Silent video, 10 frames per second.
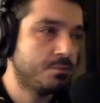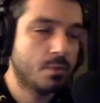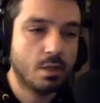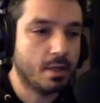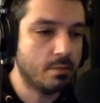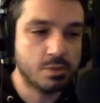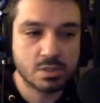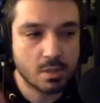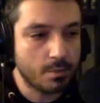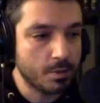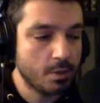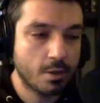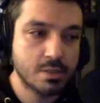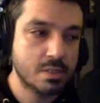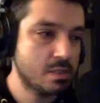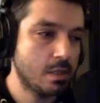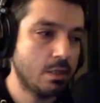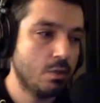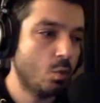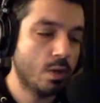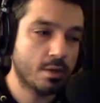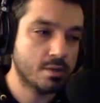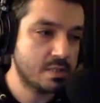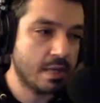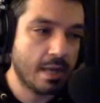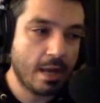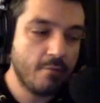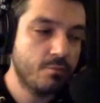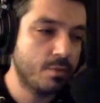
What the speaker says: like I'm curious to see what else they have,